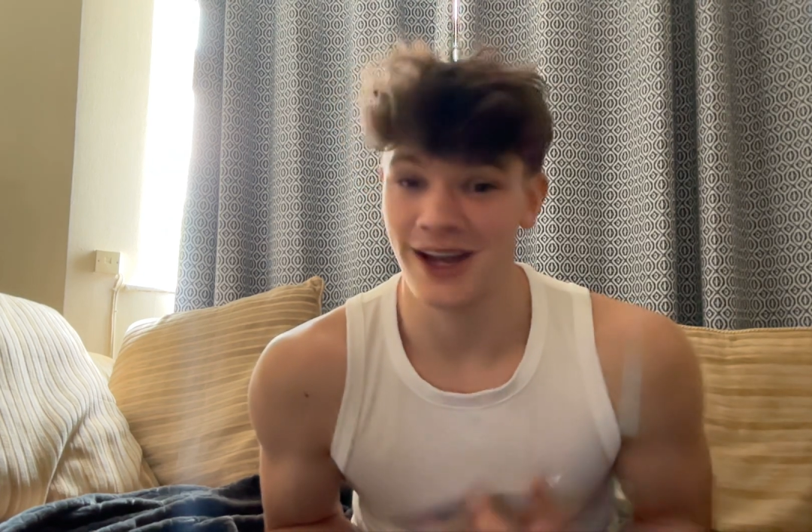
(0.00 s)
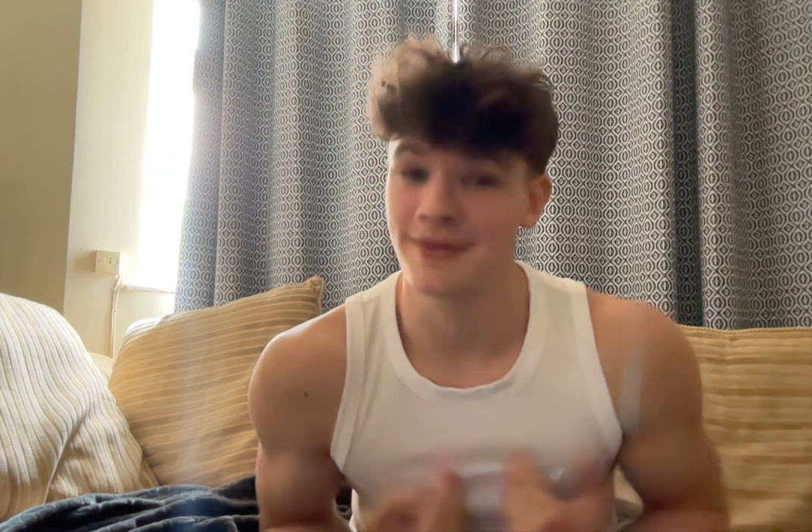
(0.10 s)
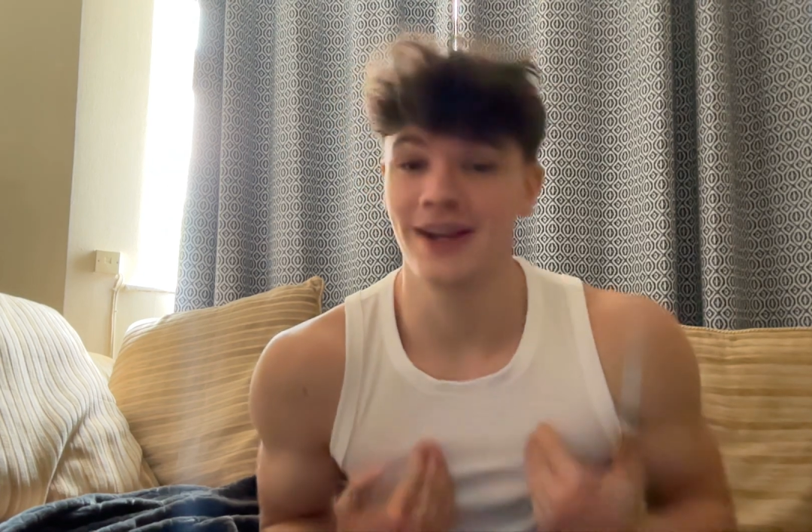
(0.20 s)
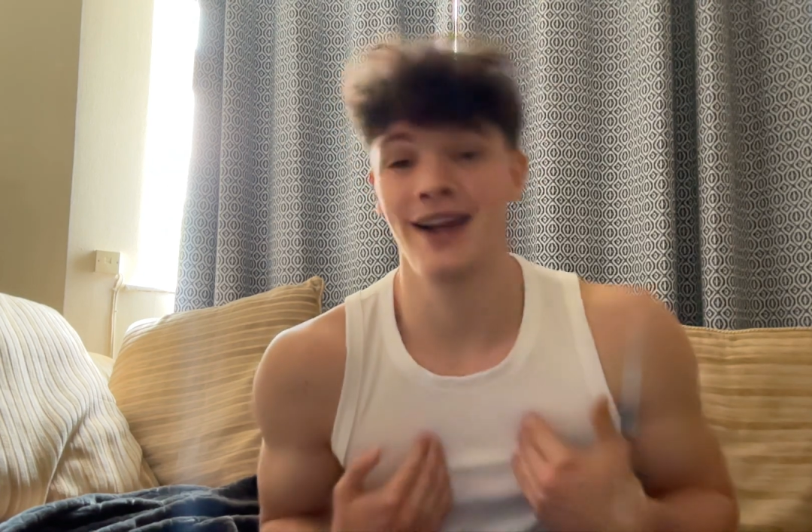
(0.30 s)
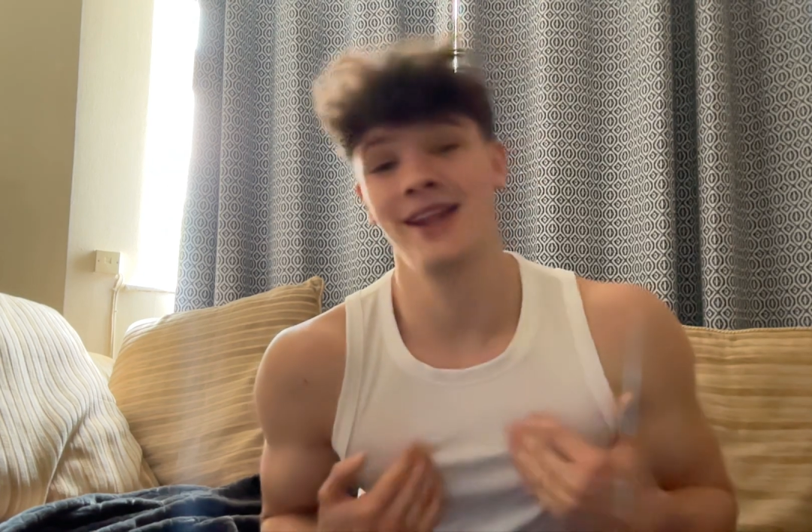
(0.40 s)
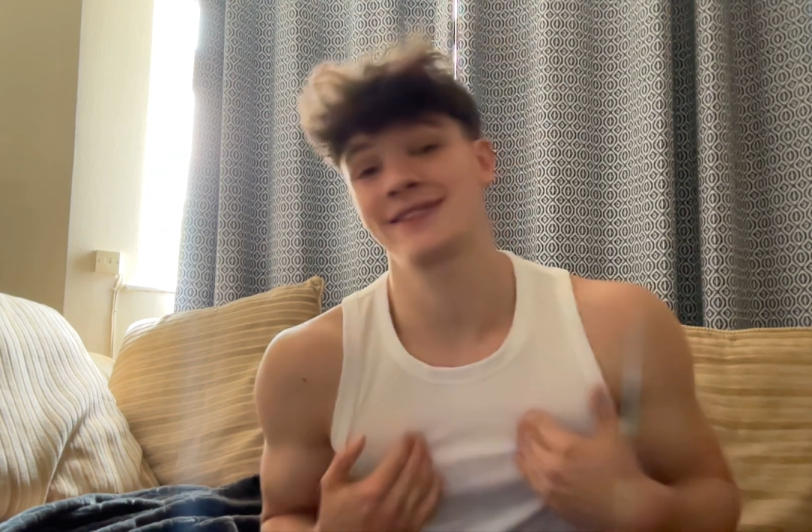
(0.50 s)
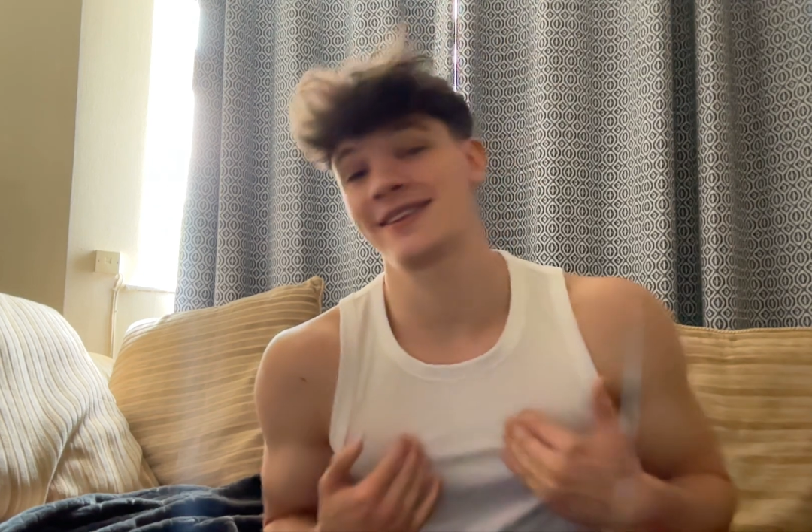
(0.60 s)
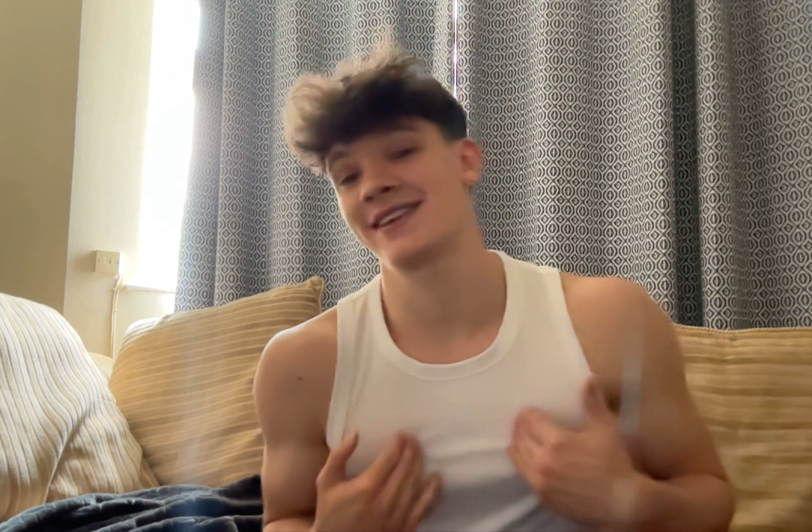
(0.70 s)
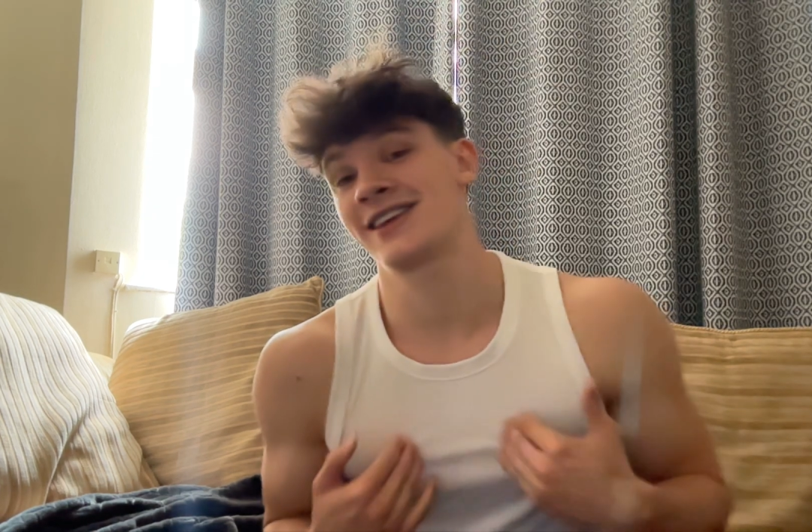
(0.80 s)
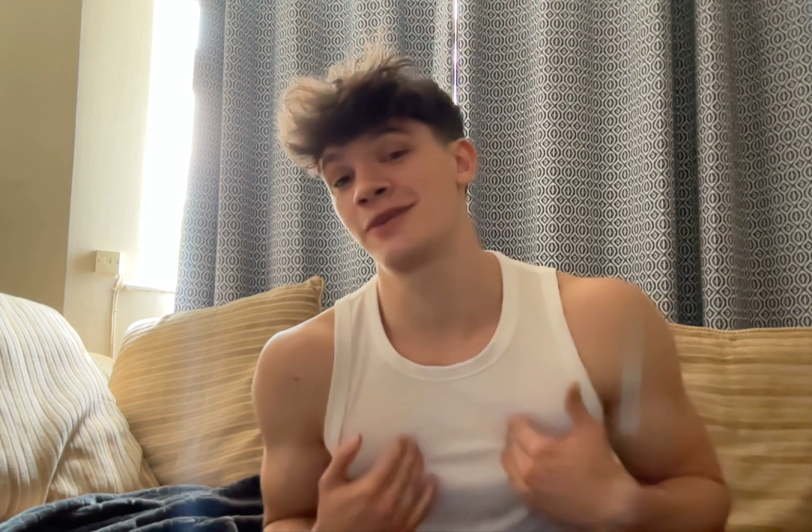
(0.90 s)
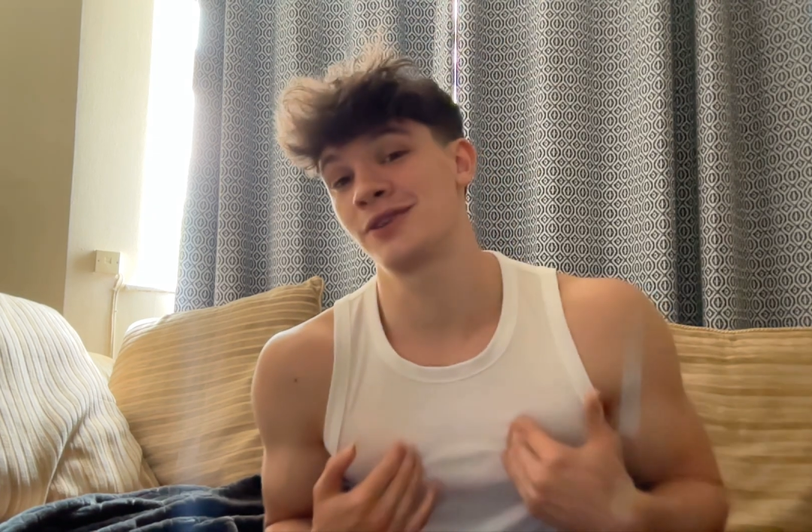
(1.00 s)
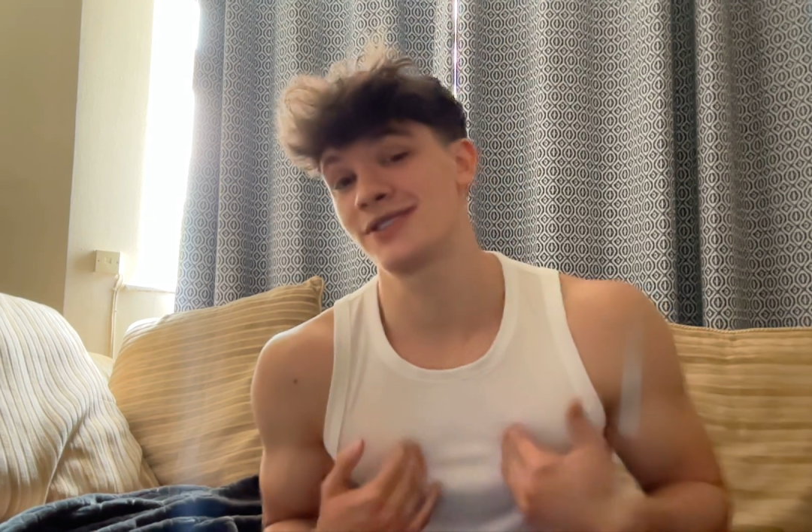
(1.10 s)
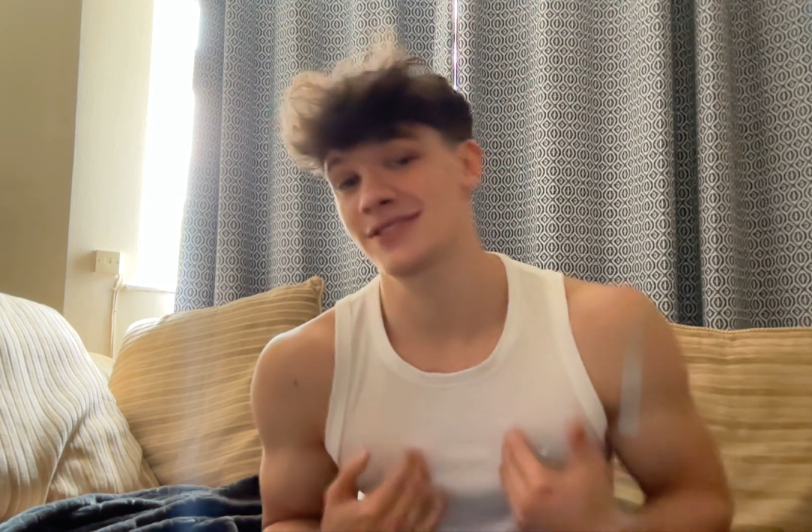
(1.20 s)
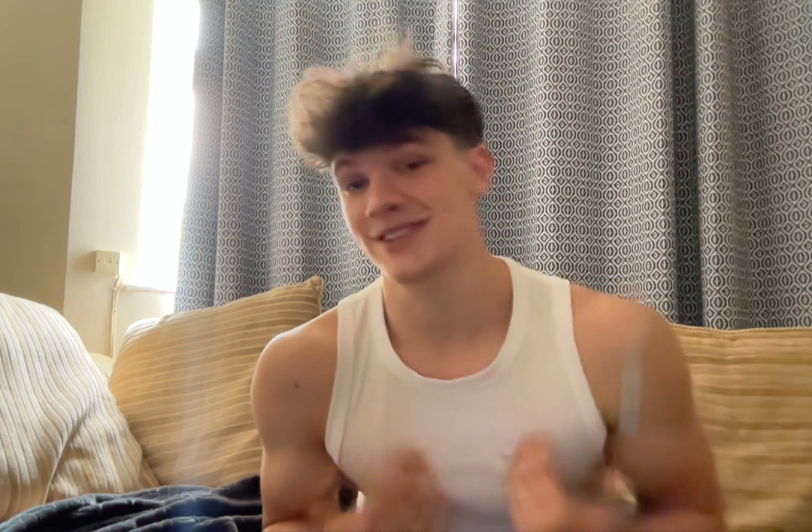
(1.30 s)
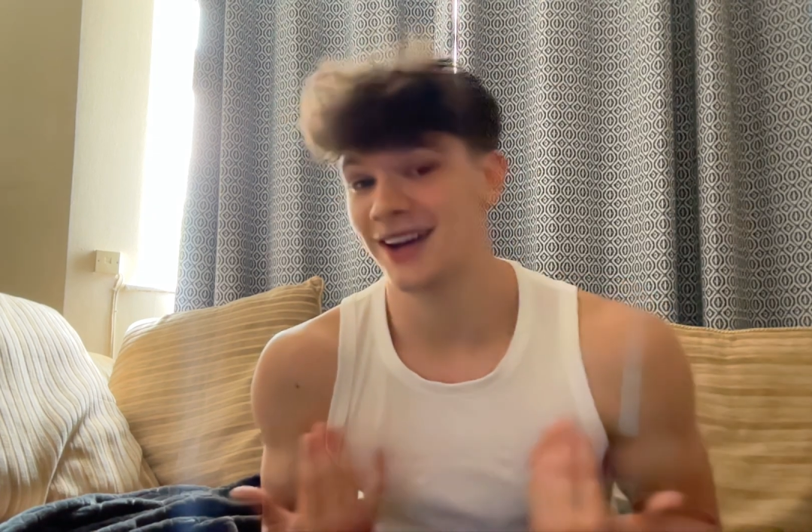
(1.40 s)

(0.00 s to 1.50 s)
I mean, I like to think he was,